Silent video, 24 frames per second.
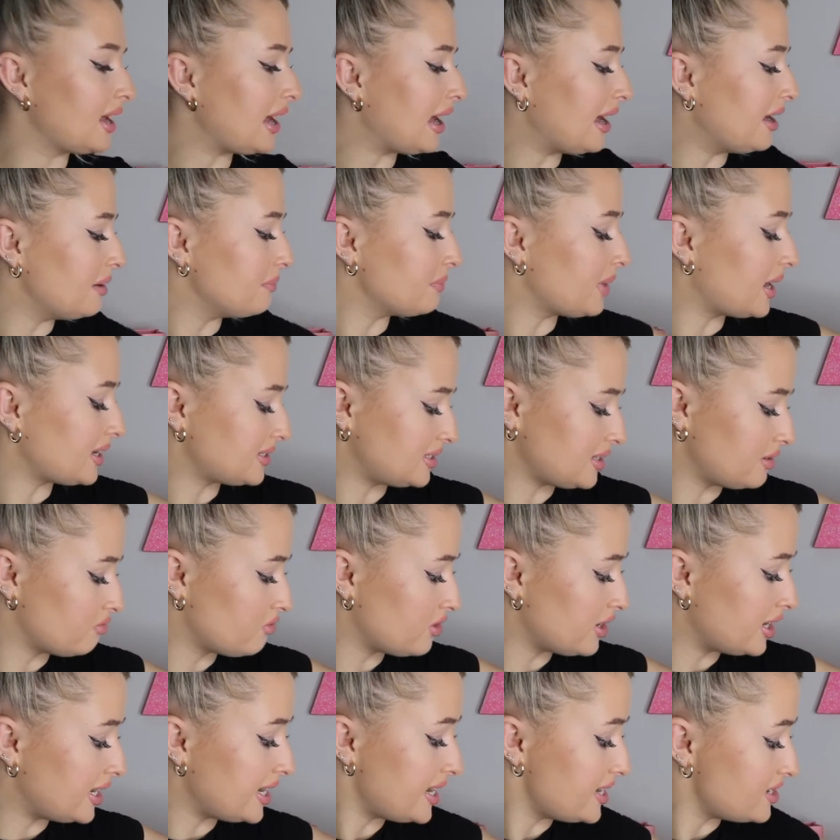as I
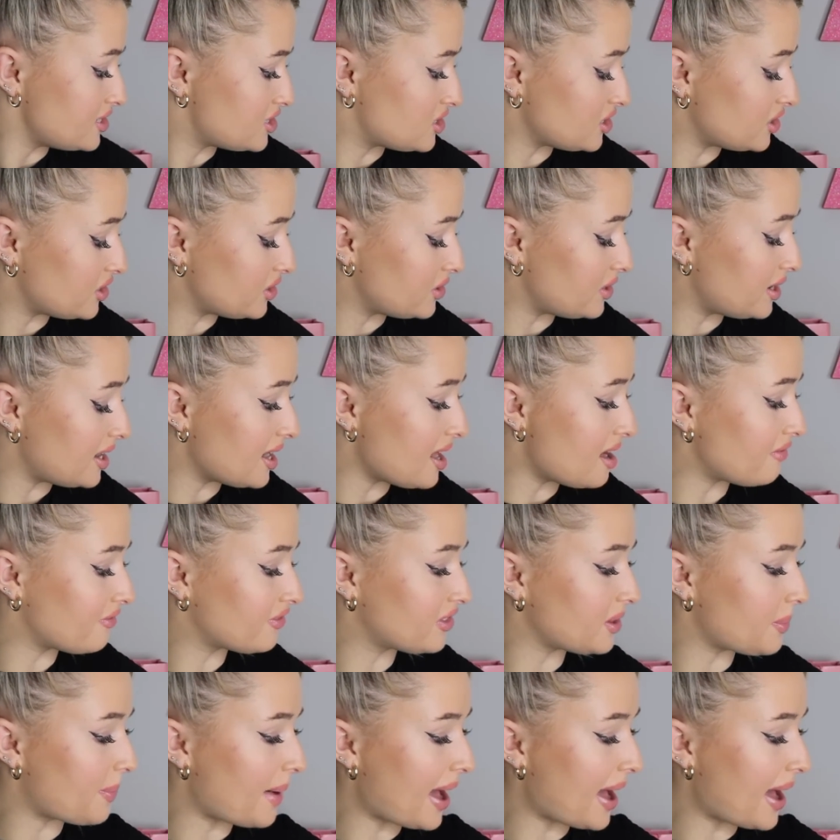really do love the